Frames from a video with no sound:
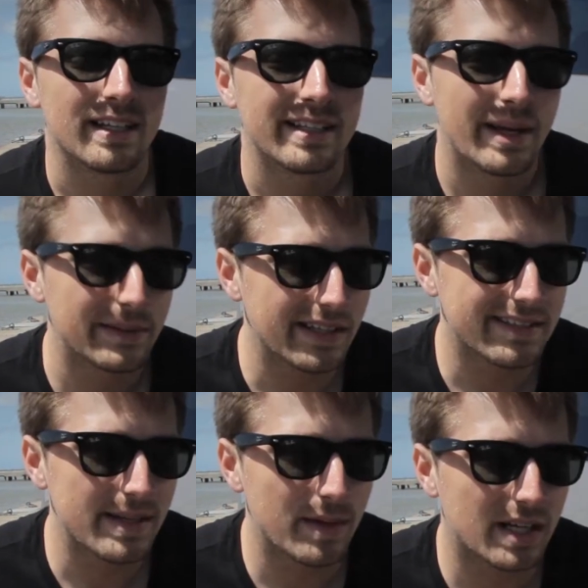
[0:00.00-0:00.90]
Now it
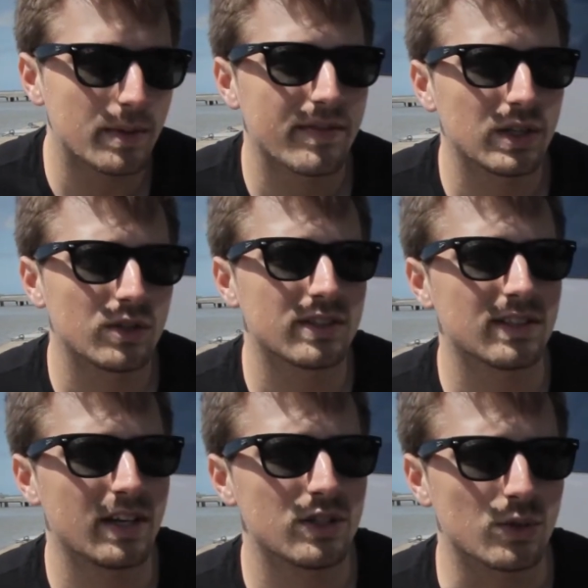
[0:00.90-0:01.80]
does seem like a bit of an odd
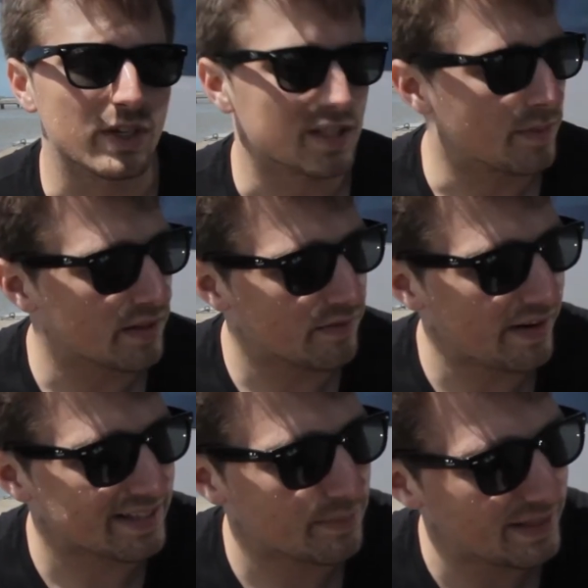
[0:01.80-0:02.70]
design choice, but the
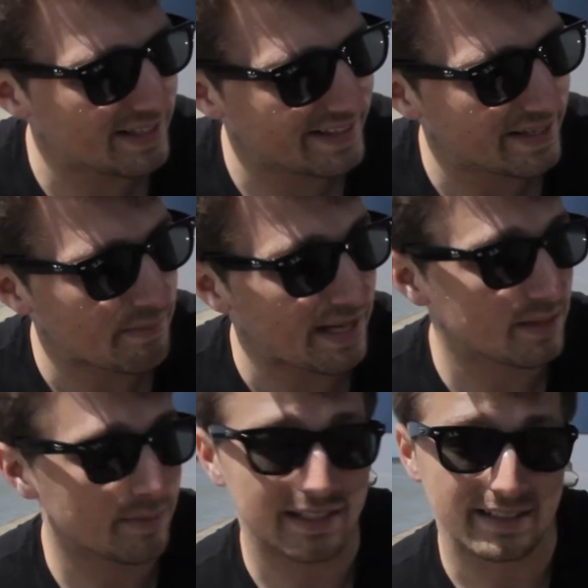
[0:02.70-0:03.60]
flexibility and
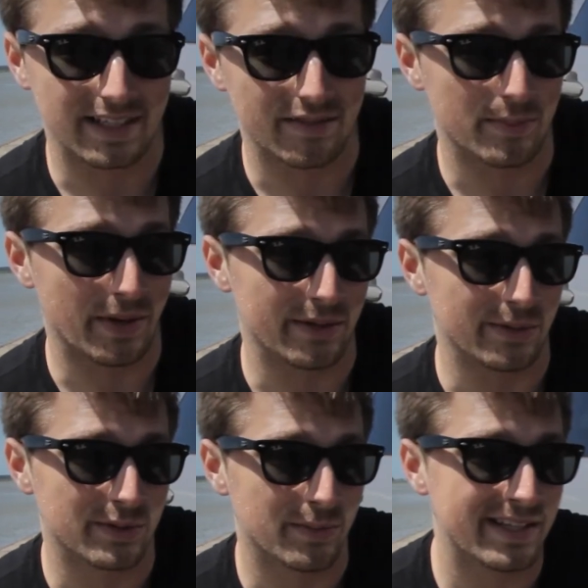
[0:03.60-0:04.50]
malleability of the
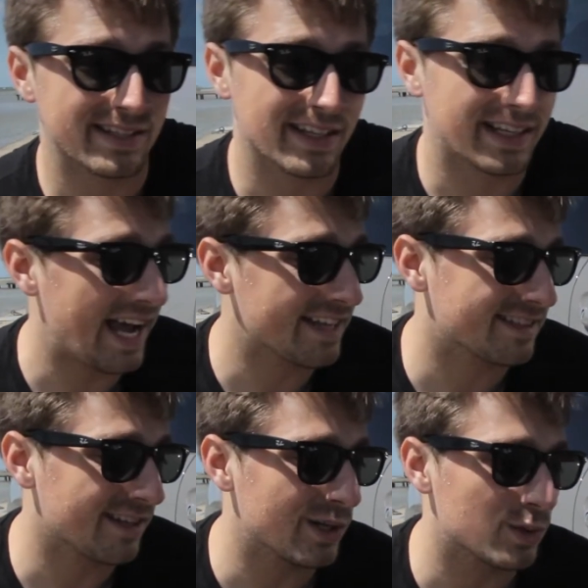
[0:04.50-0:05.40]
panels means that
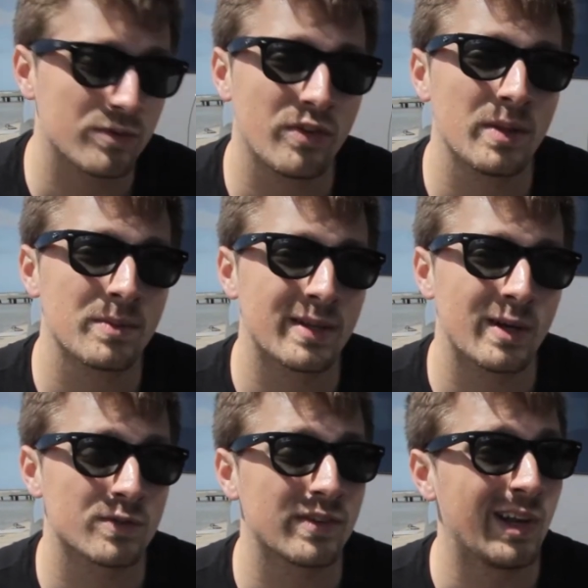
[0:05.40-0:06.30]
Cactus owners will find
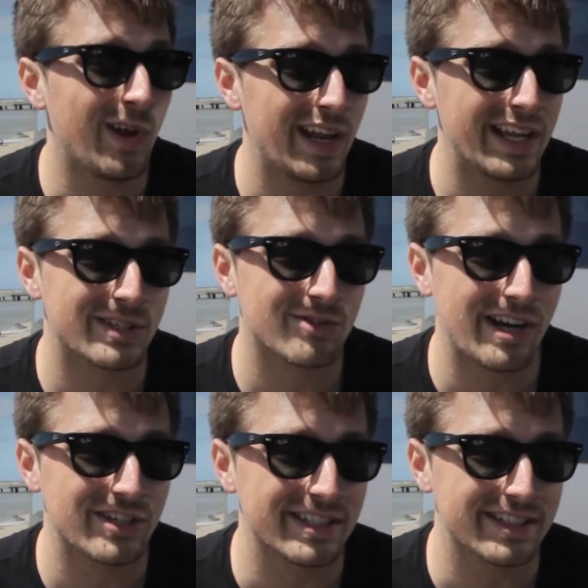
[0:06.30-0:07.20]
themselves with a lot less
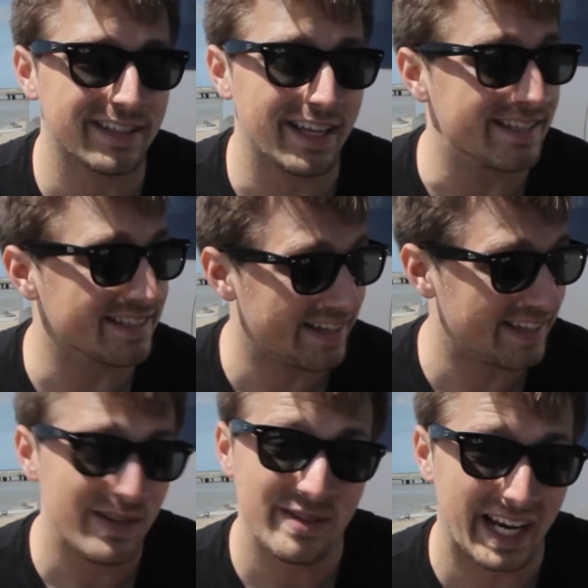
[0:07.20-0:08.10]
scratches and dents, and
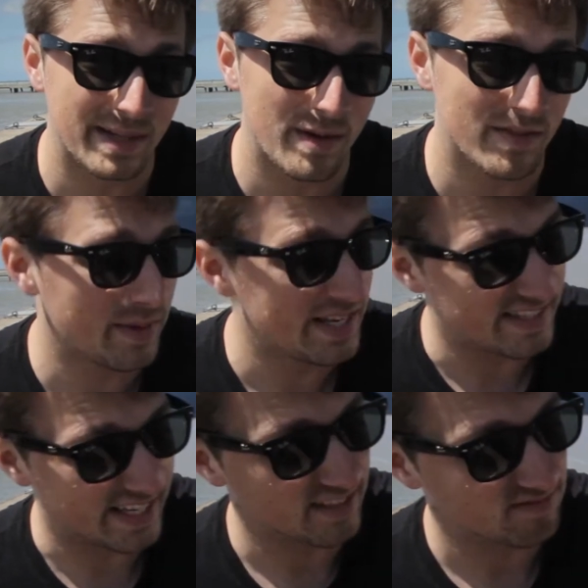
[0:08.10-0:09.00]
they do take a bit of a
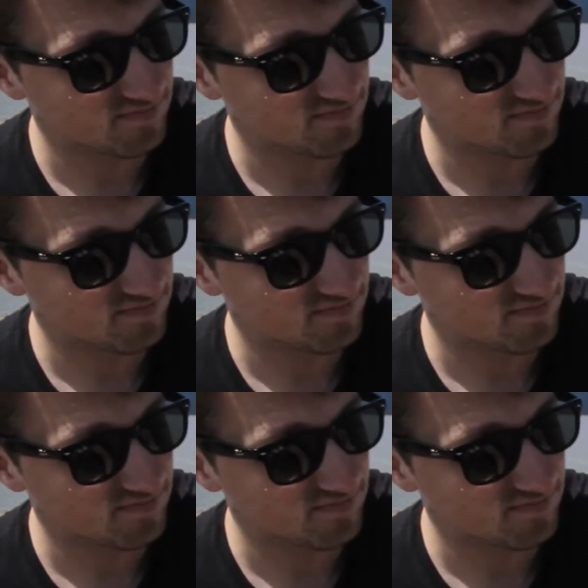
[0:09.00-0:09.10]
beating.